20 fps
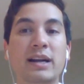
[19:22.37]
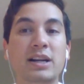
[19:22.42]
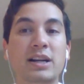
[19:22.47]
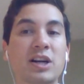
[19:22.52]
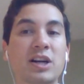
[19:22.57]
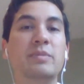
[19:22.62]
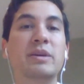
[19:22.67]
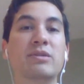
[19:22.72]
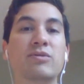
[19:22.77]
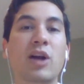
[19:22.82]
it
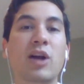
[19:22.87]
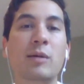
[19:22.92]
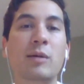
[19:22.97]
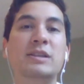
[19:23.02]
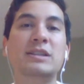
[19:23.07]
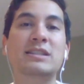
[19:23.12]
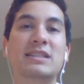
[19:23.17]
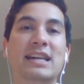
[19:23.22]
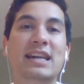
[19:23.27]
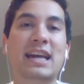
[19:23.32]
could be
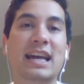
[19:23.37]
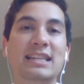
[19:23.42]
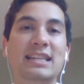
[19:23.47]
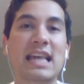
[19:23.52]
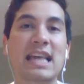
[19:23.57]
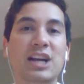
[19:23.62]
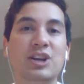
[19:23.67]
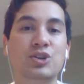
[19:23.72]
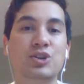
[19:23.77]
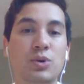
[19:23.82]
Roberts that gets
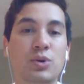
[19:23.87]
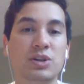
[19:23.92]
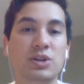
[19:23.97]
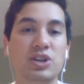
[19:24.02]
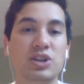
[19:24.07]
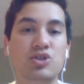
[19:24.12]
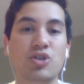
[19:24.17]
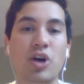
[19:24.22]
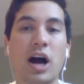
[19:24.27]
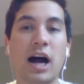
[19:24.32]
that short
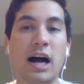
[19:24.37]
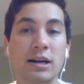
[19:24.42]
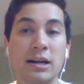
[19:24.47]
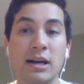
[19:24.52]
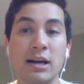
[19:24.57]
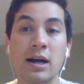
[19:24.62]
straw.